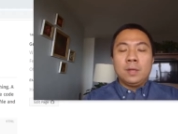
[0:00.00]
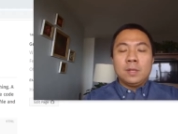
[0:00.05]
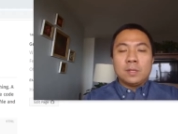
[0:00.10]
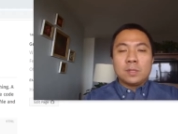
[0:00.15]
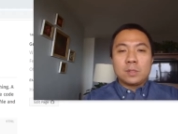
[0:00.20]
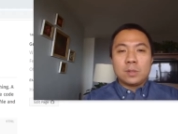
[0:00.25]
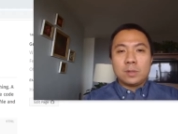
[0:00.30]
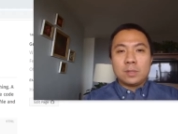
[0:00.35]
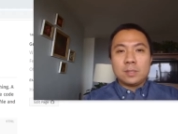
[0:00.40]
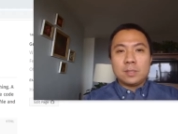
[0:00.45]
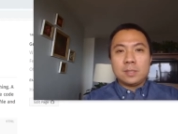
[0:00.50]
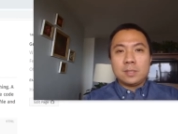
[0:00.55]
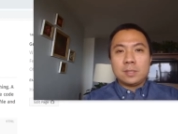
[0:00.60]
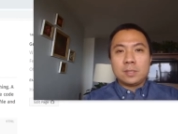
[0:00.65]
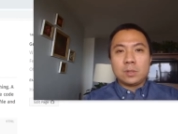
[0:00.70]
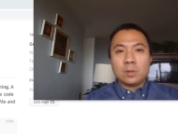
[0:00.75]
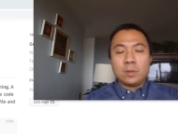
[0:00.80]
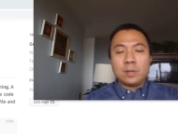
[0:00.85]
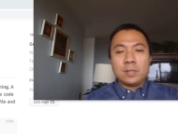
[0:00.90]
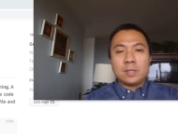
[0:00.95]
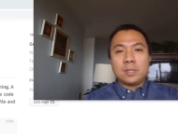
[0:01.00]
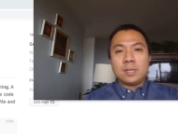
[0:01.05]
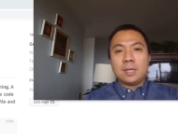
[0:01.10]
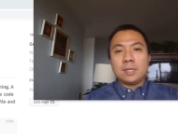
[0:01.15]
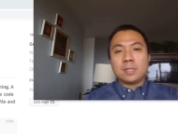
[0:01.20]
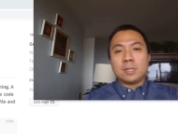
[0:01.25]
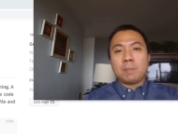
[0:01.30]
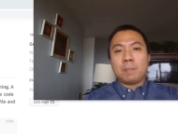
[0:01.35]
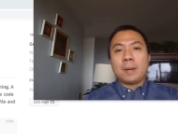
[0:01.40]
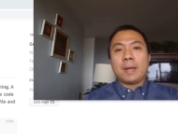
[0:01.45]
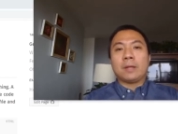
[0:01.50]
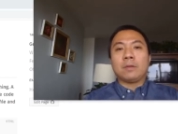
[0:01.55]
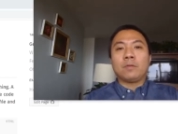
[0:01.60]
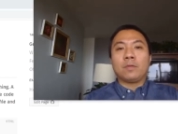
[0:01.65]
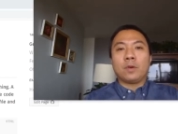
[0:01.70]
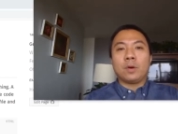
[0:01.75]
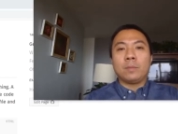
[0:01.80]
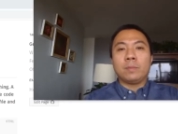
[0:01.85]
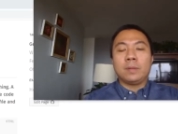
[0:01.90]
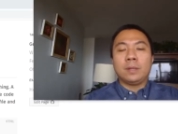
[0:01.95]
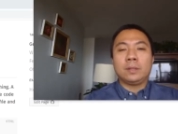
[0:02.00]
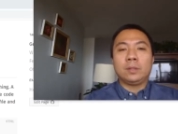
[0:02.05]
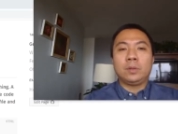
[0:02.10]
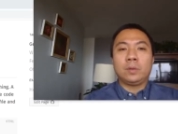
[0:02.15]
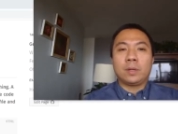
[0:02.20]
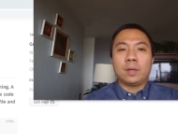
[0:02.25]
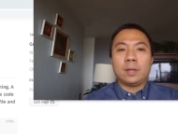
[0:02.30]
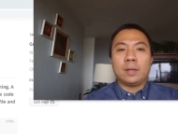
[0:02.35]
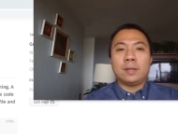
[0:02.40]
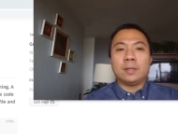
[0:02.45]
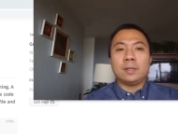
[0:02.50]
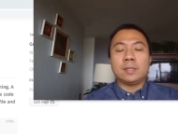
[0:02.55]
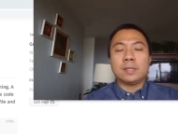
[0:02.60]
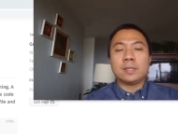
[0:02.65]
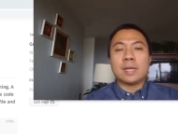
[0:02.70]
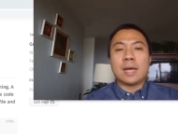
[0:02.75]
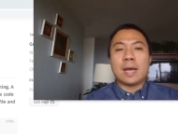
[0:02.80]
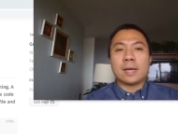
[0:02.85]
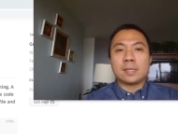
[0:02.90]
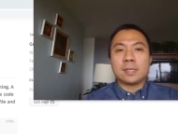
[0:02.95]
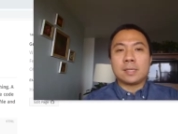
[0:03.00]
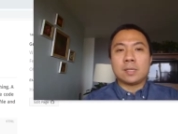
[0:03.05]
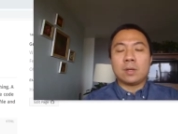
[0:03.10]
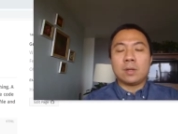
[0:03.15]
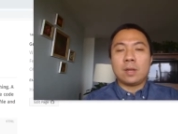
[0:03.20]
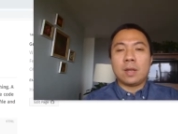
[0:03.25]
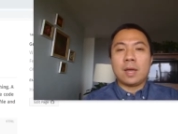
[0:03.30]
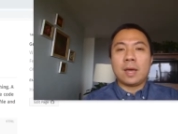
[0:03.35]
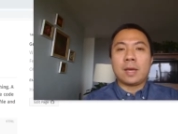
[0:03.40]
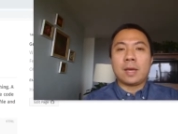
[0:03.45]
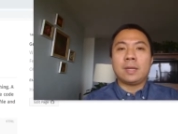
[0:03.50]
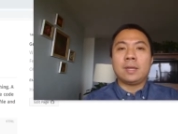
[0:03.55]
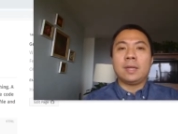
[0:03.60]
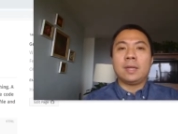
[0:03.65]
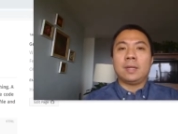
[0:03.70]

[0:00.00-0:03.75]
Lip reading: So it is so easy. It's a platform that you can just access online,